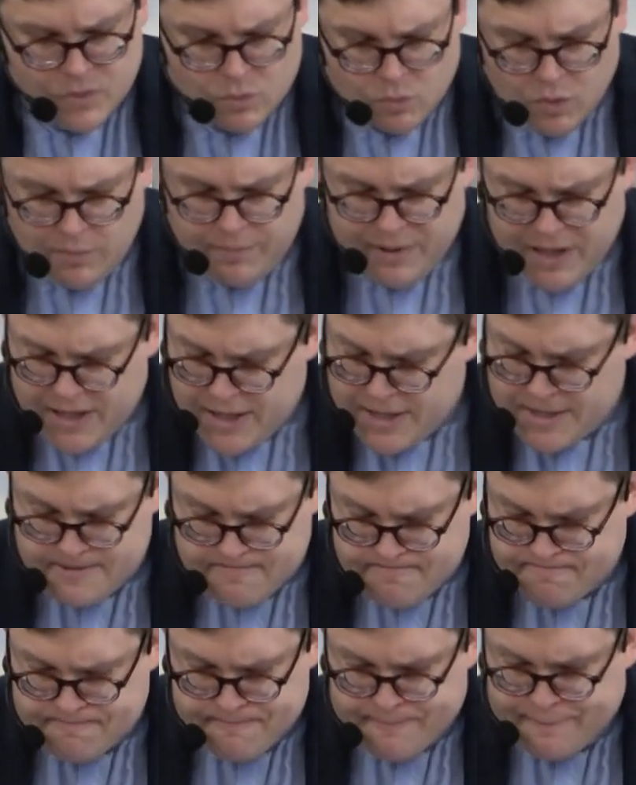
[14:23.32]
will be
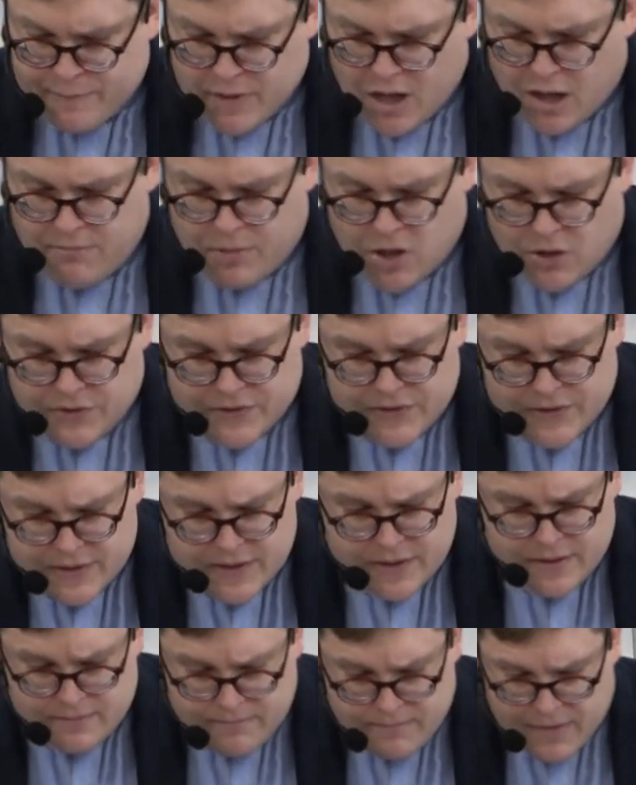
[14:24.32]

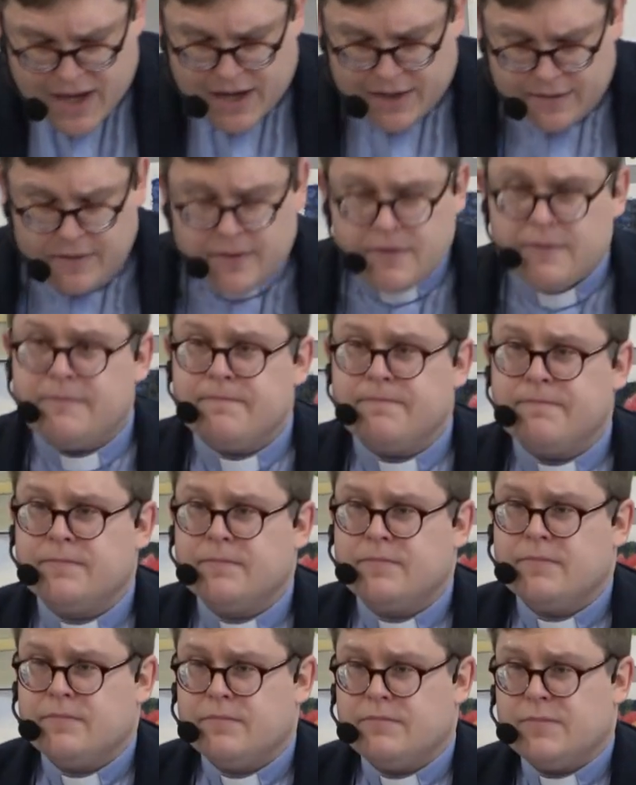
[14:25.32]
amongst men.
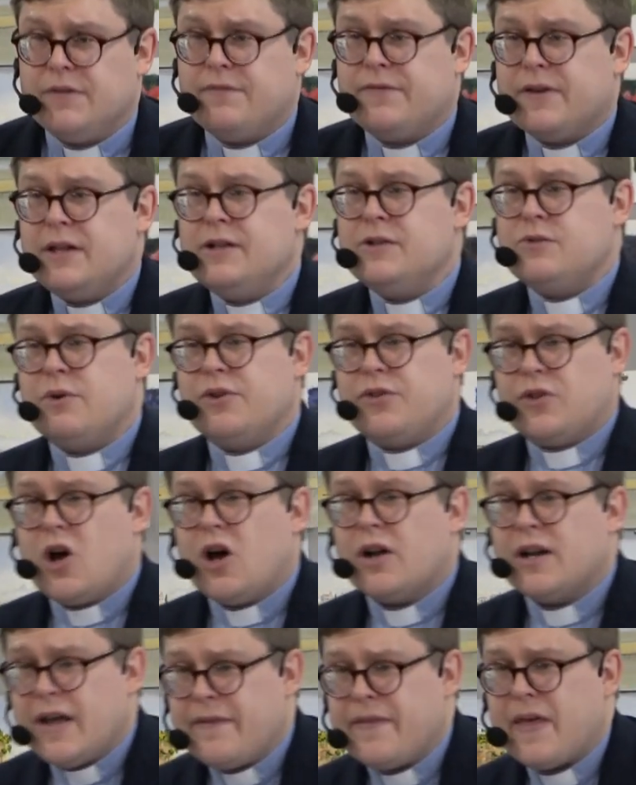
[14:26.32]
Be filled with
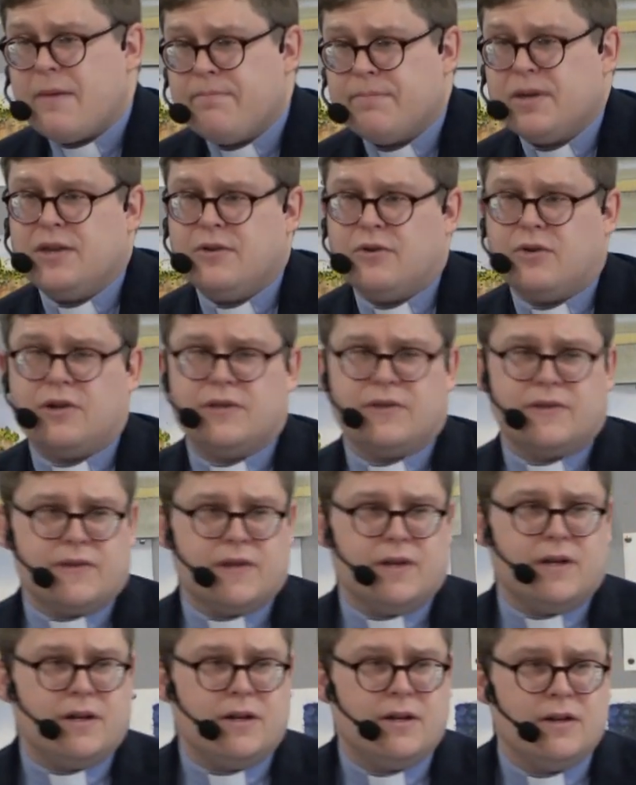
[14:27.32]
God. Let that be your
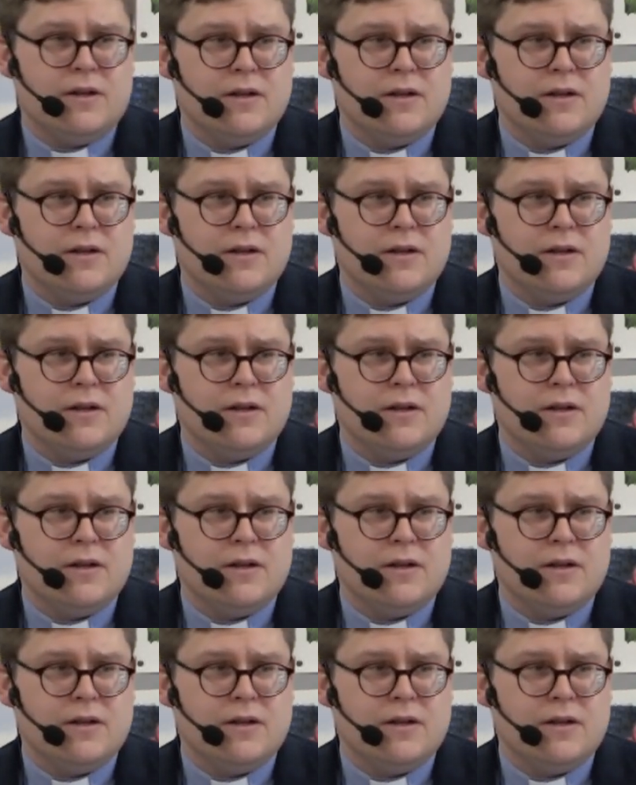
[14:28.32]
concern.